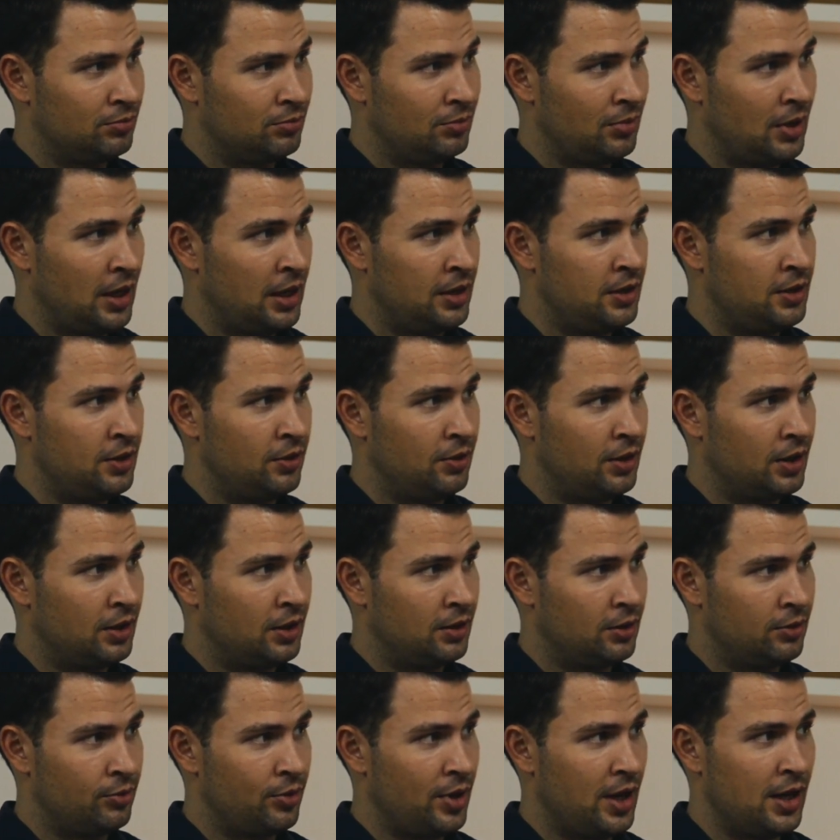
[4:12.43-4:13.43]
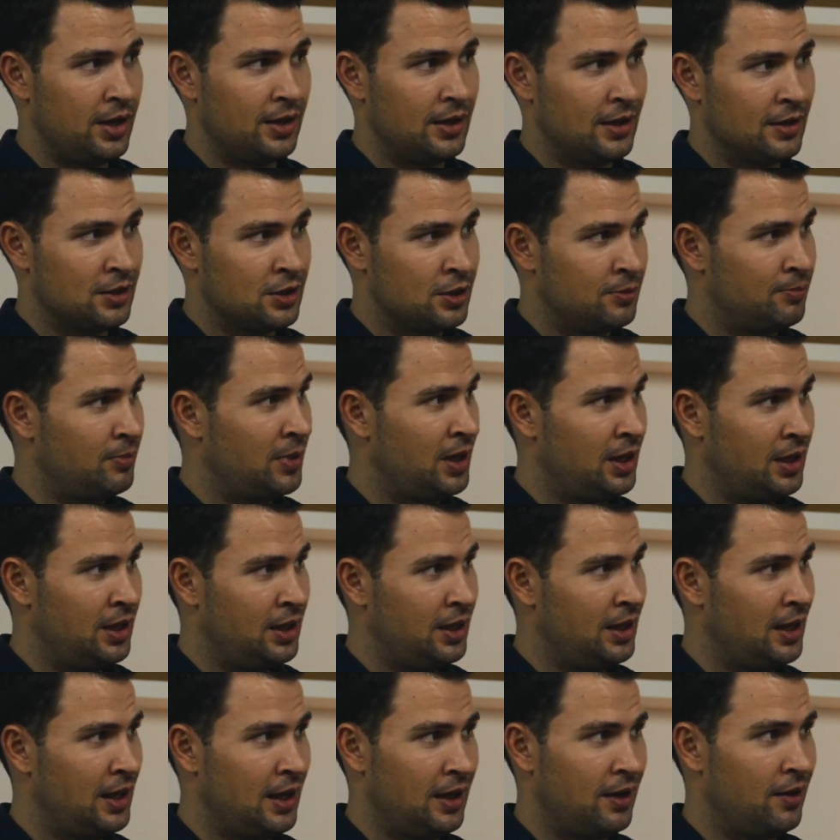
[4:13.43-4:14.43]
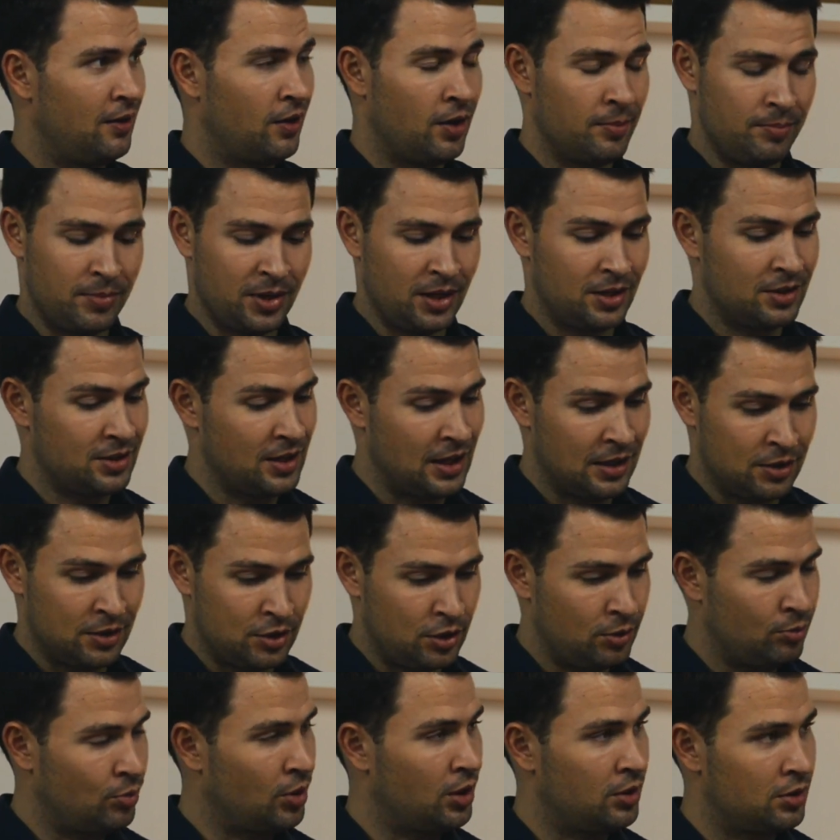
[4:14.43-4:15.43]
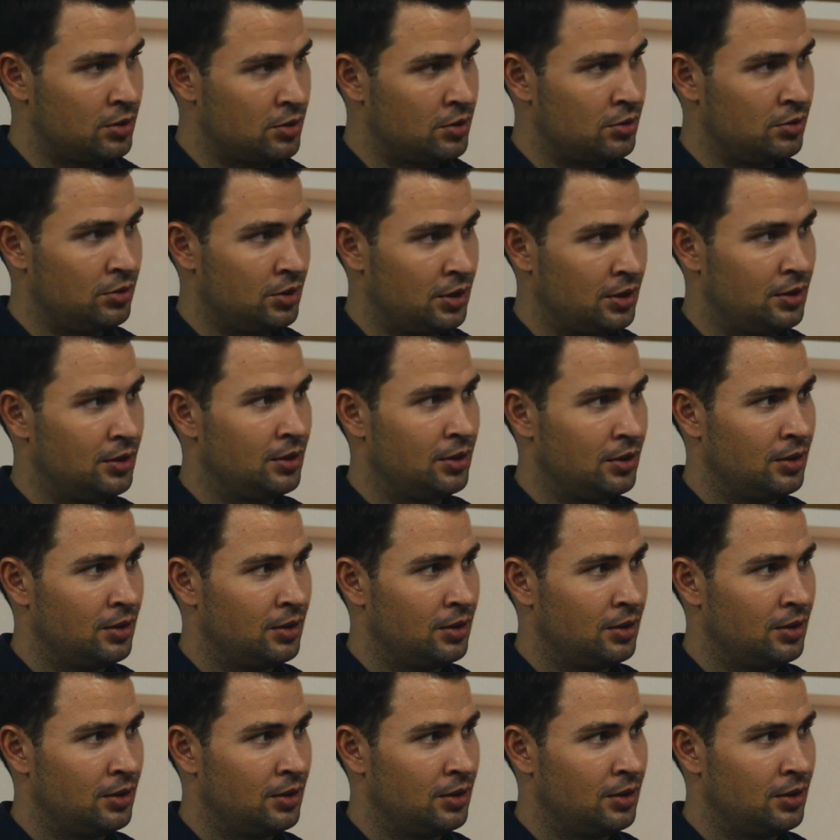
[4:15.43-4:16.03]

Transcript: and you can create as many updates as you want to the